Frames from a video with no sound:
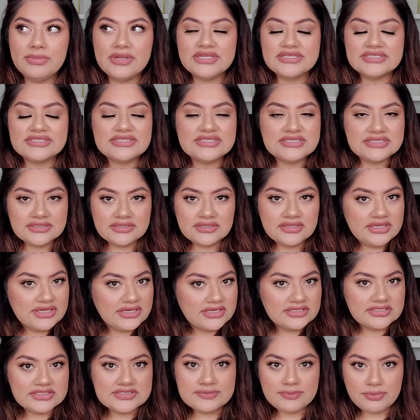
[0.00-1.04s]
But it still
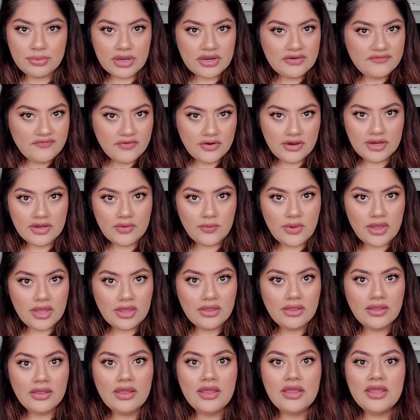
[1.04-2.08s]
didn't spread very
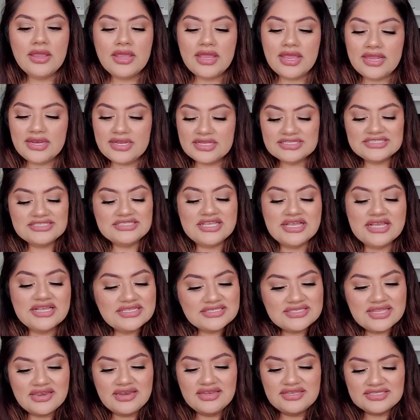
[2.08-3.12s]
well. And it
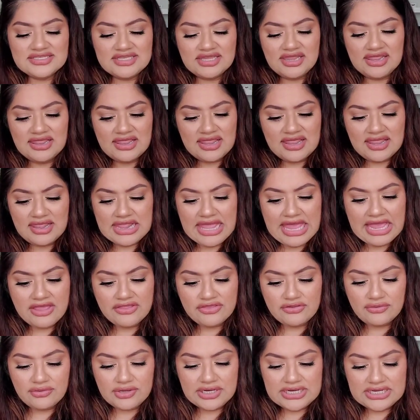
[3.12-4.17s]
says that it's
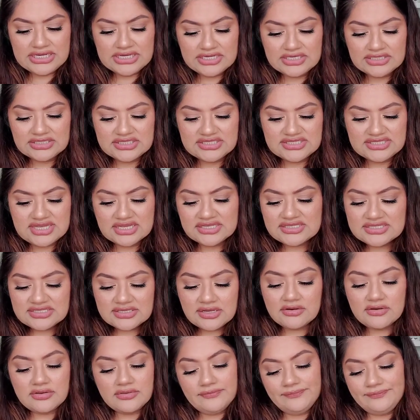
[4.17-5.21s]
lathering and
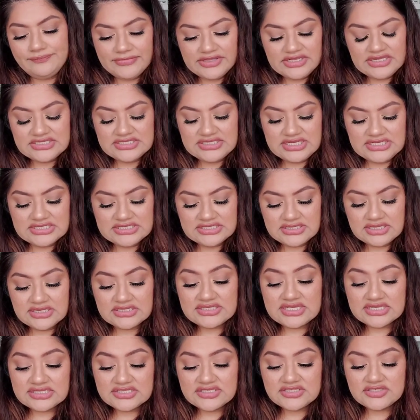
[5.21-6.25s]
suds or no, it didn't say
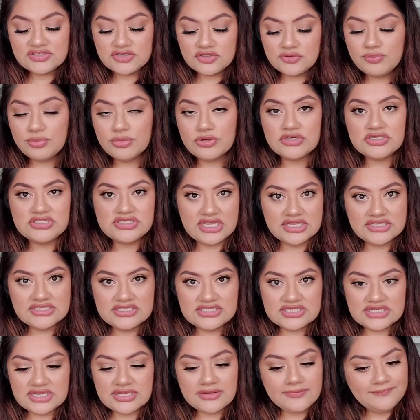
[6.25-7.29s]
it said super
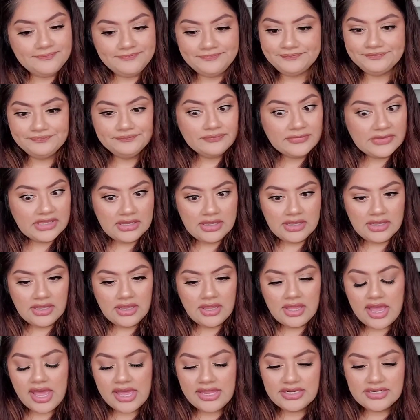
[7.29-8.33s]
sudsy.
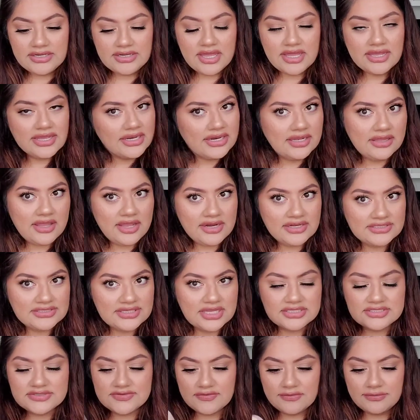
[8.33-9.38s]
I did not get a lot
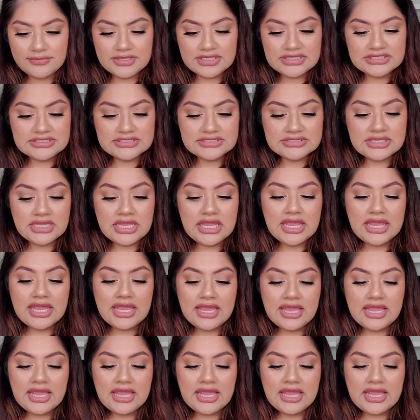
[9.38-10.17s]
of suds from this.